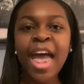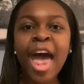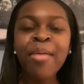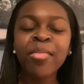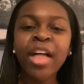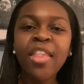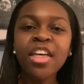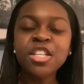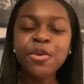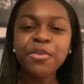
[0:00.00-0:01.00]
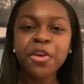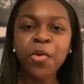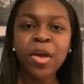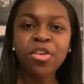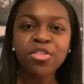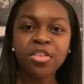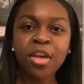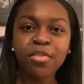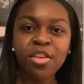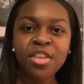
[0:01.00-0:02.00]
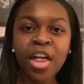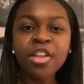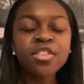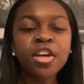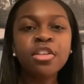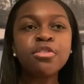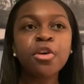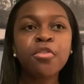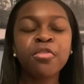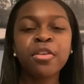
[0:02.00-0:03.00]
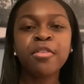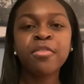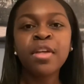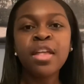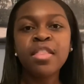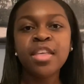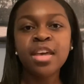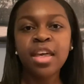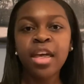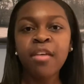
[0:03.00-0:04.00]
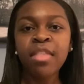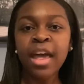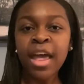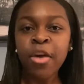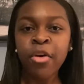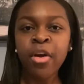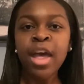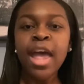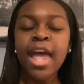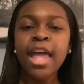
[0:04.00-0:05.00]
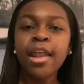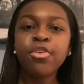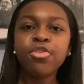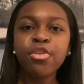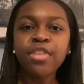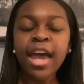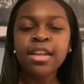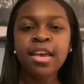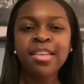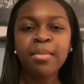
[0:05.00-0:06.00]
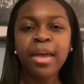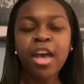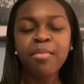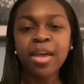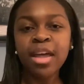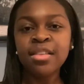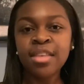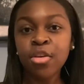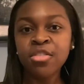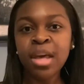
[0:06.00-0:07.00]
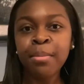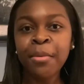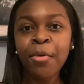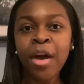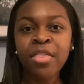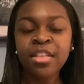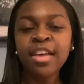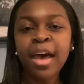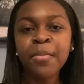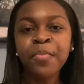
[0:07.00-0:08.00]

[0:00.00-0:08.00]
I'm glad that she was courageous enough to challenge the conservative thinking of that era and introduce ideas that may have been considered taboo at the time.